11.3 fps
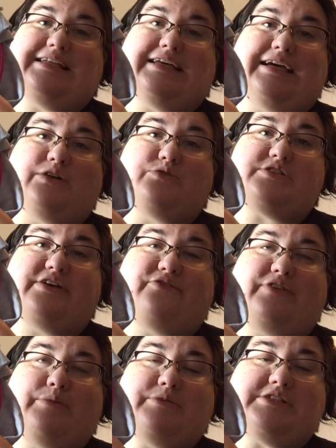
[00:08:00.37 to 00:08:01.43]
count
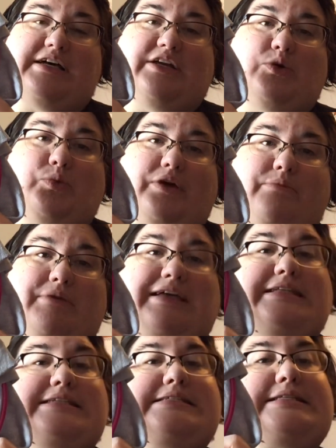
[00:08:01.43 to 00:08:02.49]
Fibers on a Whim
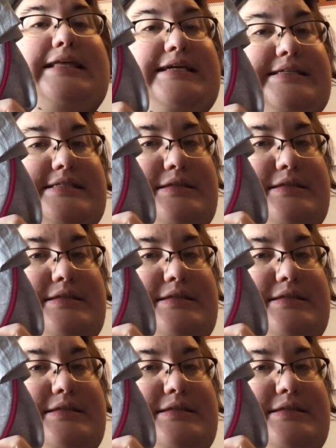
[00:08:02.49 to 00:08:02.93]
in slate.